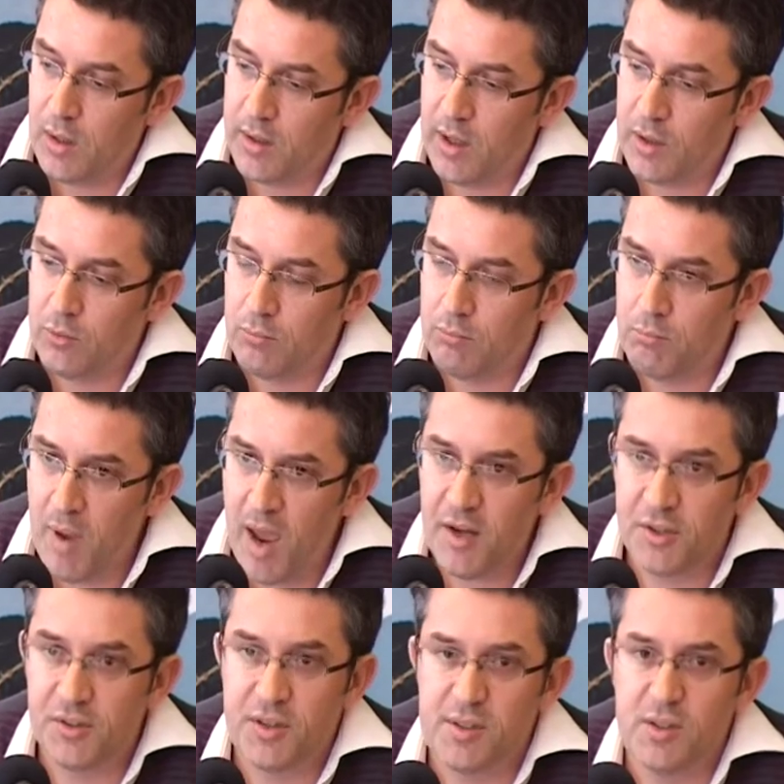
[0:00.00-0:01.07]
can
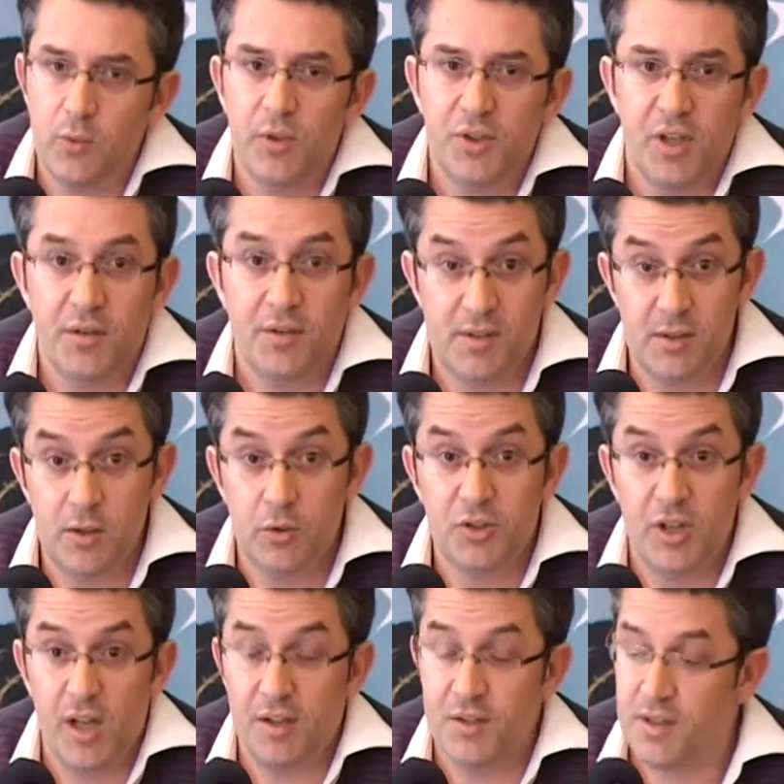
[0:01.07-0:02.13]
manage this new agenda, these new
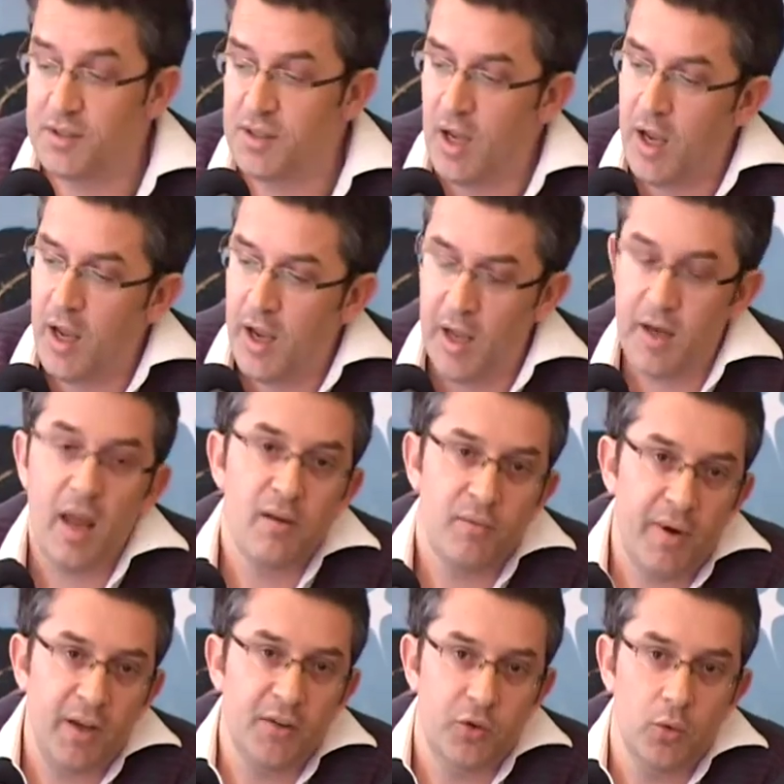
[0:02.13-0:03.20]
challenges. And I
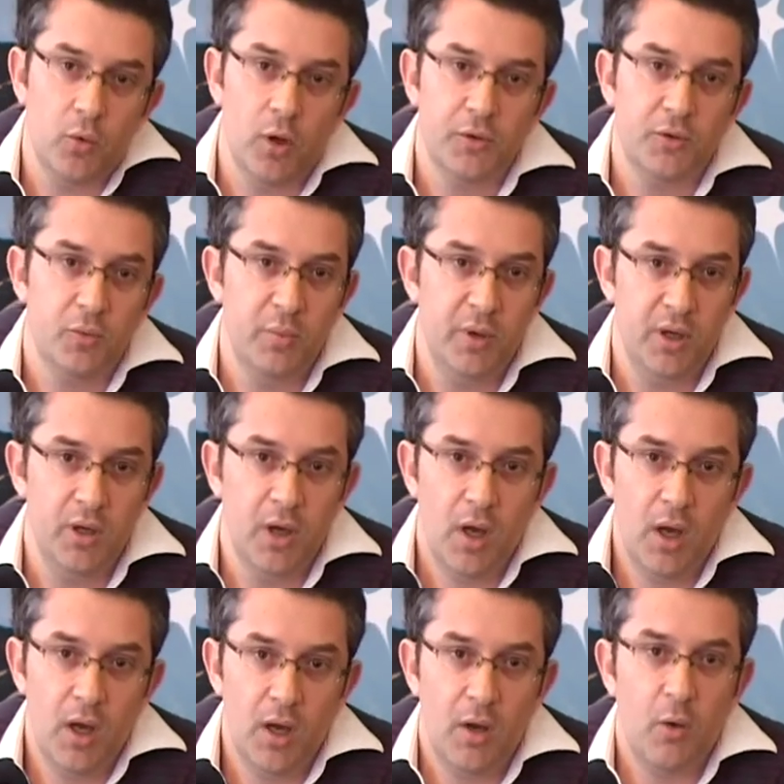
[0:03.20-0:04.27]
invite you all to be
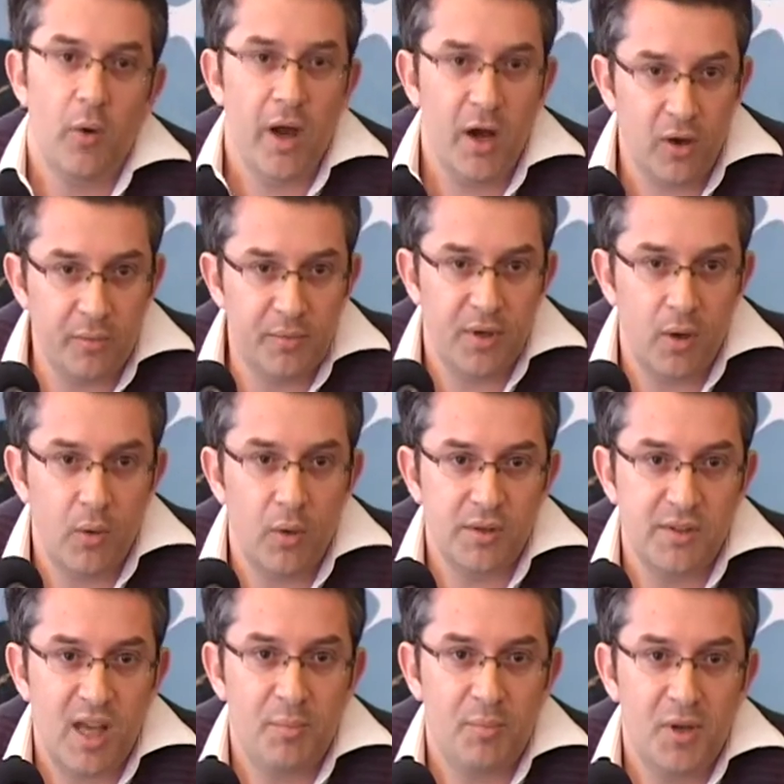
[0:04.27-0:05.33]
aware of
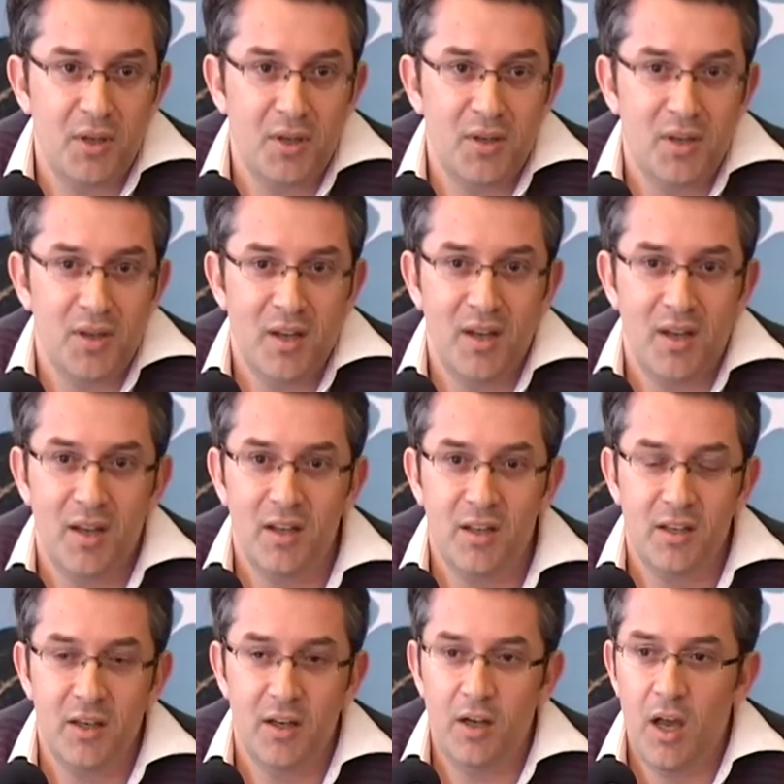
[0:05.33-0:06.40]
what's happening
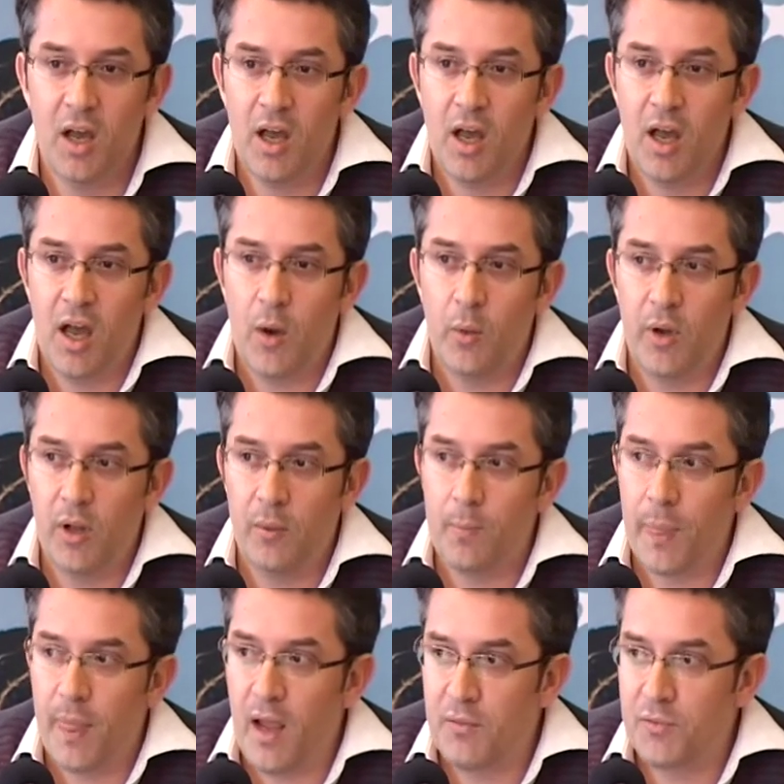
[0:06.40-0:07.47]
here. I
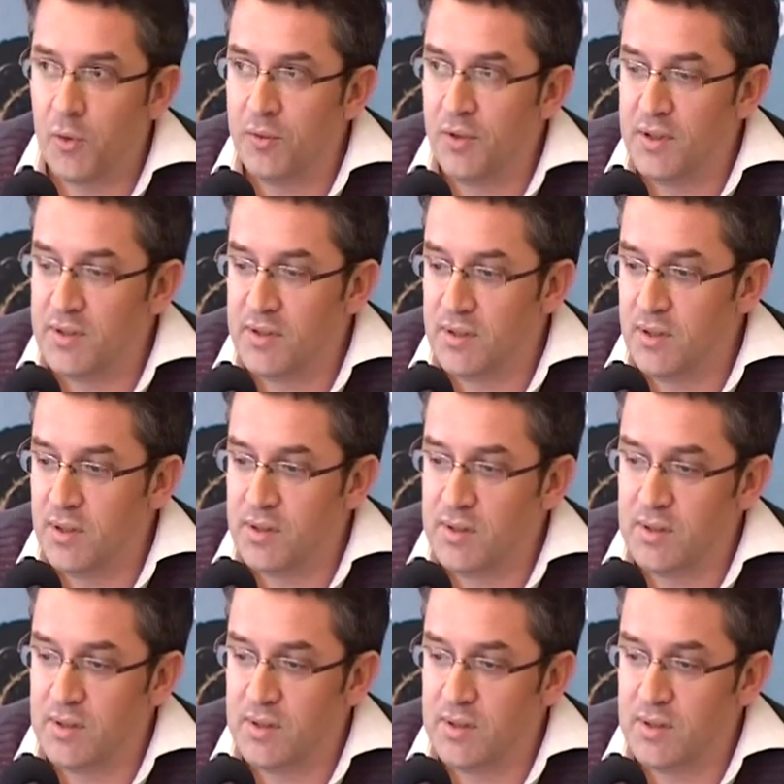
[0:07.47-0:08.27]
will, after this